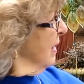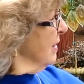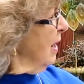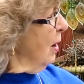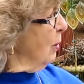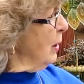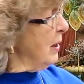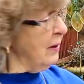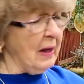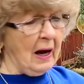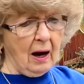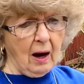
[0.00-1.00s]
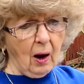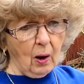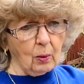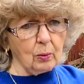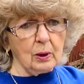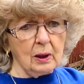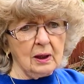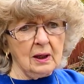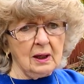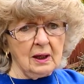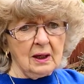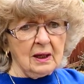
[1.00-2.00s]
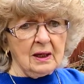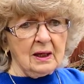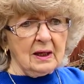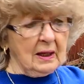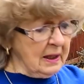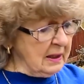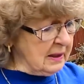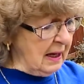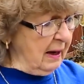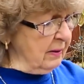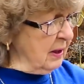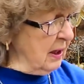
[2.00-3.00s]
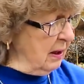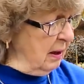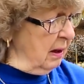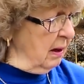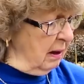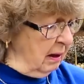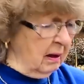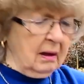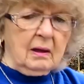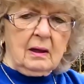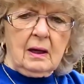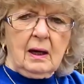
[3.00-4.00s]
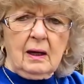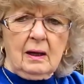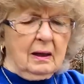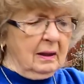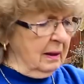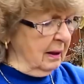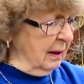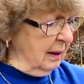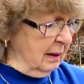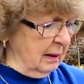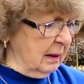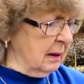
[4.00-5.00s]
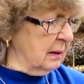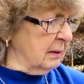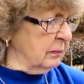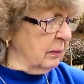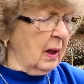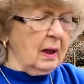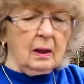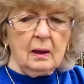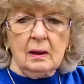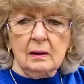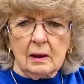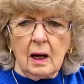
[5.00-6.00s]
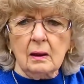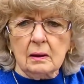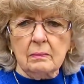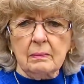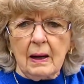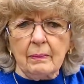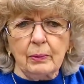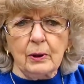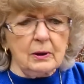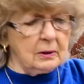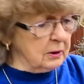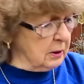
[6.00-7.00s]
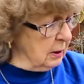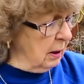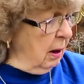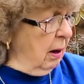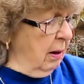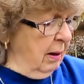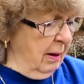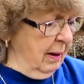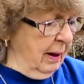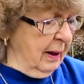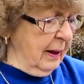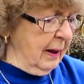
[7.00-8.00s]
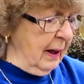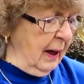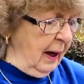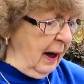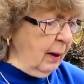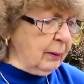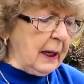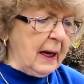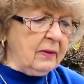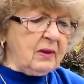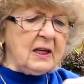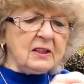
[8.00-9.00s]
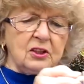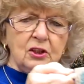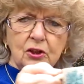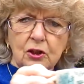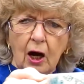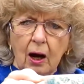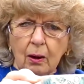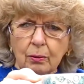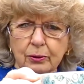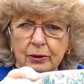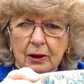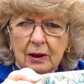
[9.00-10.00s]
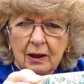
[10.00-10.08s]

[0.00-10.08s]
Y'all hear that hawk? He's out there calling my birds. Okay, this is y'all's